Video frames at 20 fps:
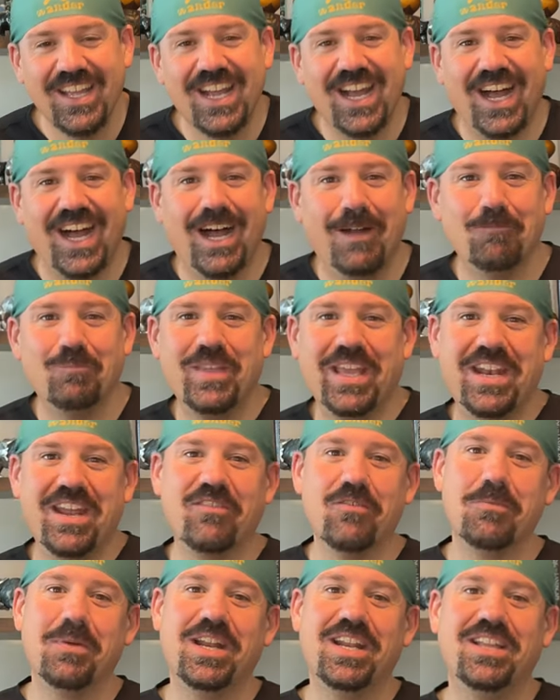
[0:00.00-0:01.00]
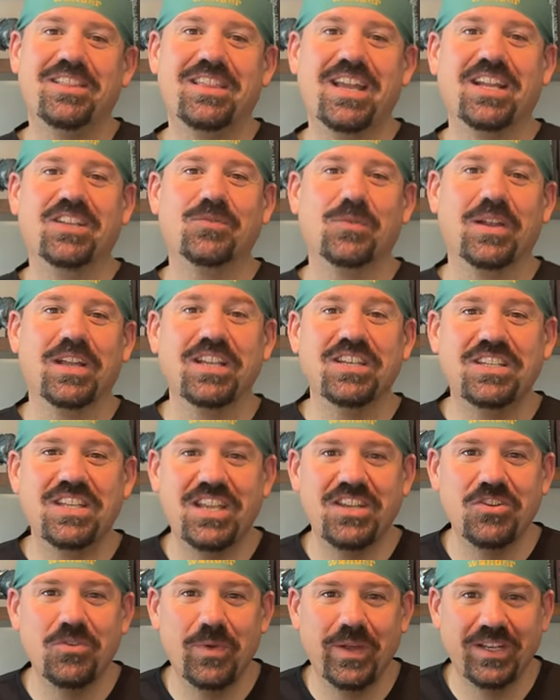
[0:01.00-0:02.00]
Um, and everybody, thanks for
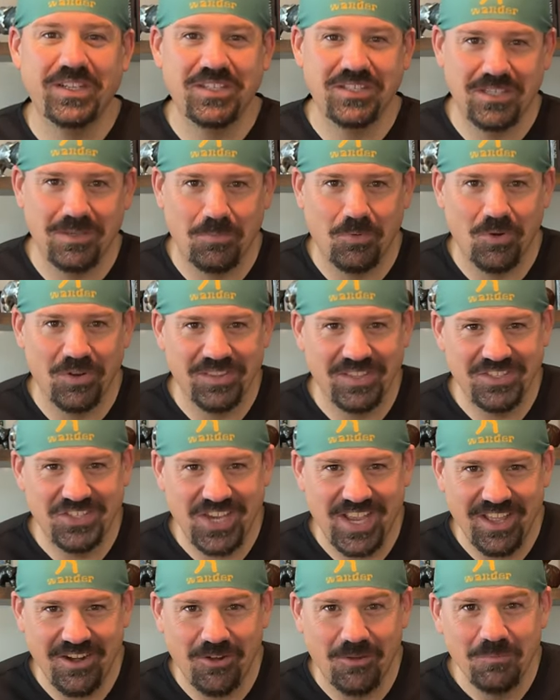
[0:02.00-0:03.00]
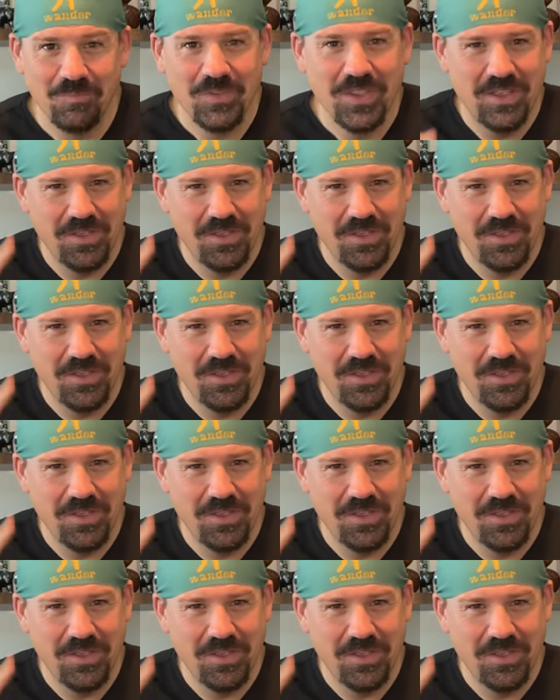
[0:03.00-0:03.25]
continuing to support the channel.